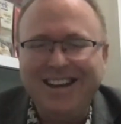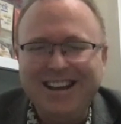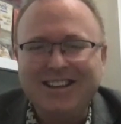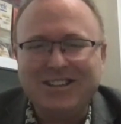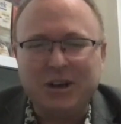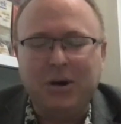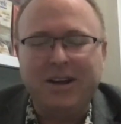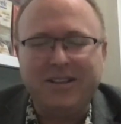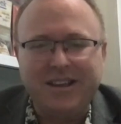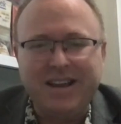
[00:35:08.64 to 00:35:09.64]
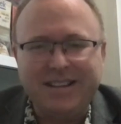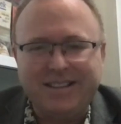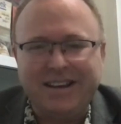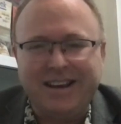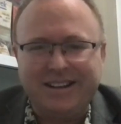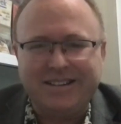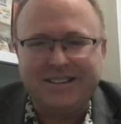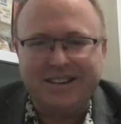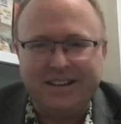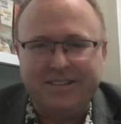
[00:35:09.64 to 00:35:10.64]
So I think
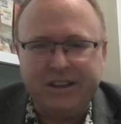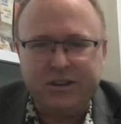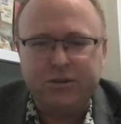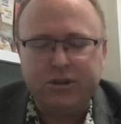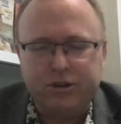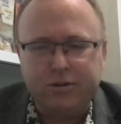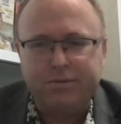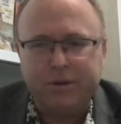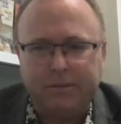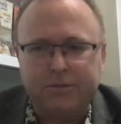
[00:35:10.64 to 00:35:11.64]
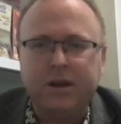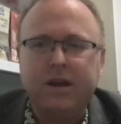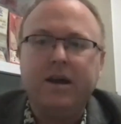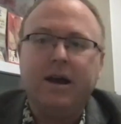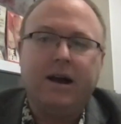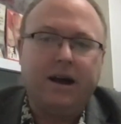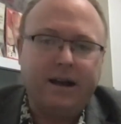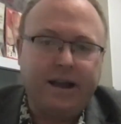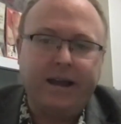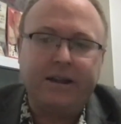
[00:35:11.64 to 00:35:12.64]
that these are the two problems.
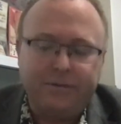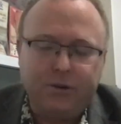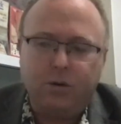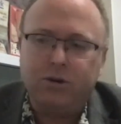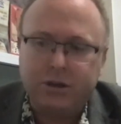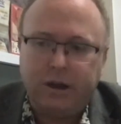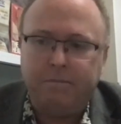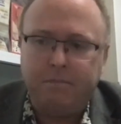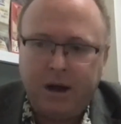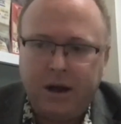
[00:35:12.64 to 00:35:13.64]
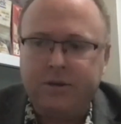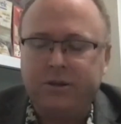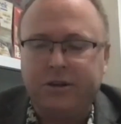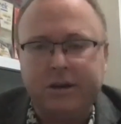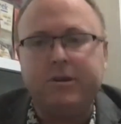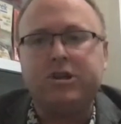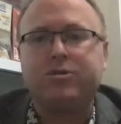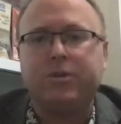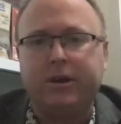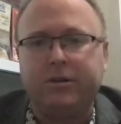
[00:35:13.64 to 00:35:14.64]
And of course, among the
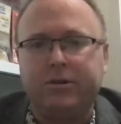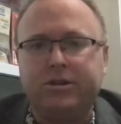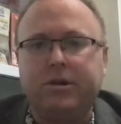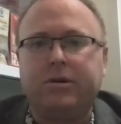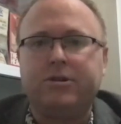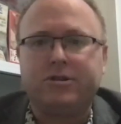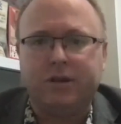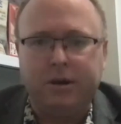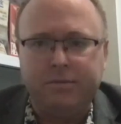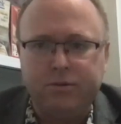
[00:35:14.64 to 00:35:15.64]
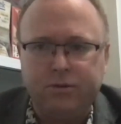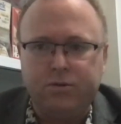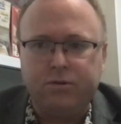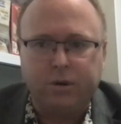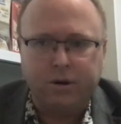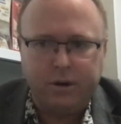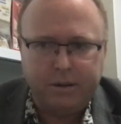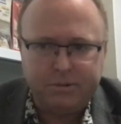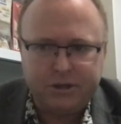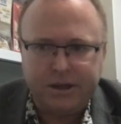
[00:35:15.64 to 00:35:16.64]
demonstrators, there are some who are
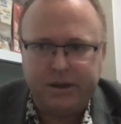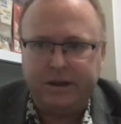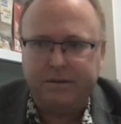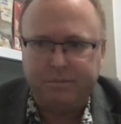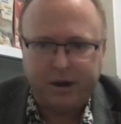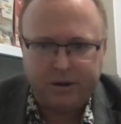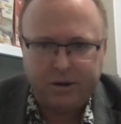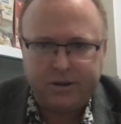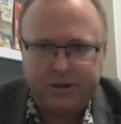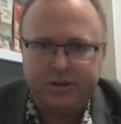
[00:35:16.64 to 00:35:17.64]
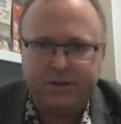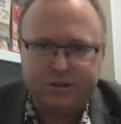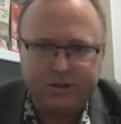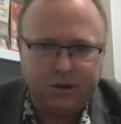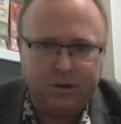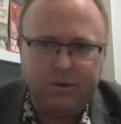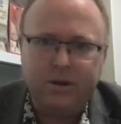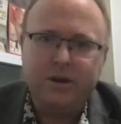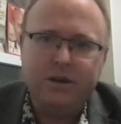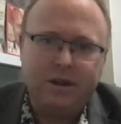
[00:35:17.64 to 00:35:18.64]
upset at monarchy. So
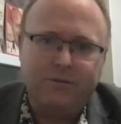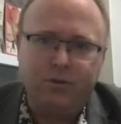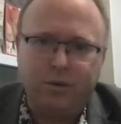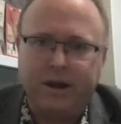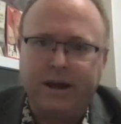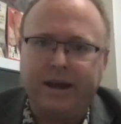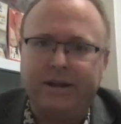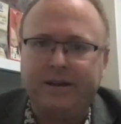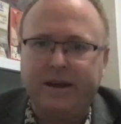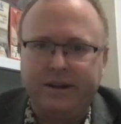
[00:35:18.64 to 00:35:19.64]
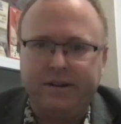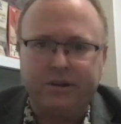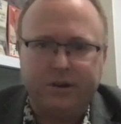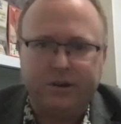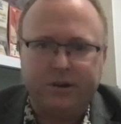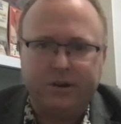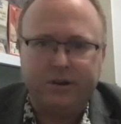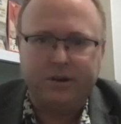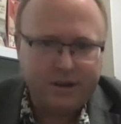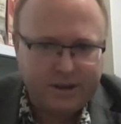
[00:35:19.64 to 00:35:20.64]
if you want to add that in there,
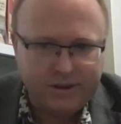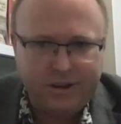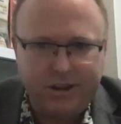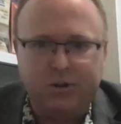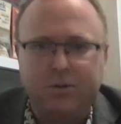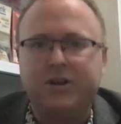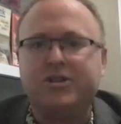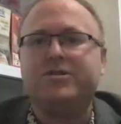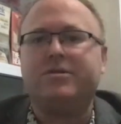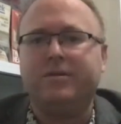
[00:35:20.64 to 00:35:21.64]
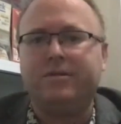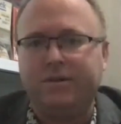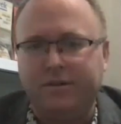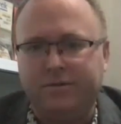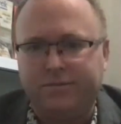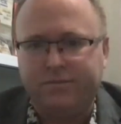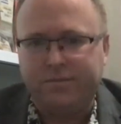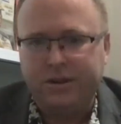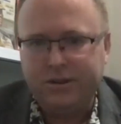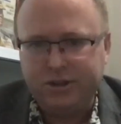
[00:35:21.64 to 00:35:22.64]
a continuation of
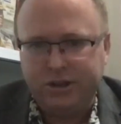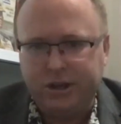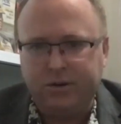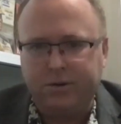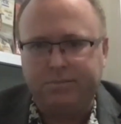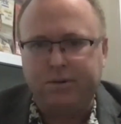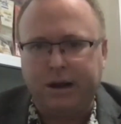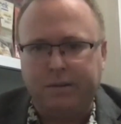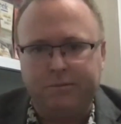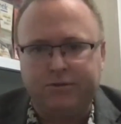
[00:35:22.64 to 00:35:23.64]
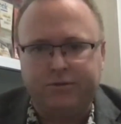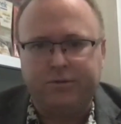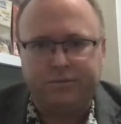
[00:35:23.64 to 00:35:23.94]
security problems for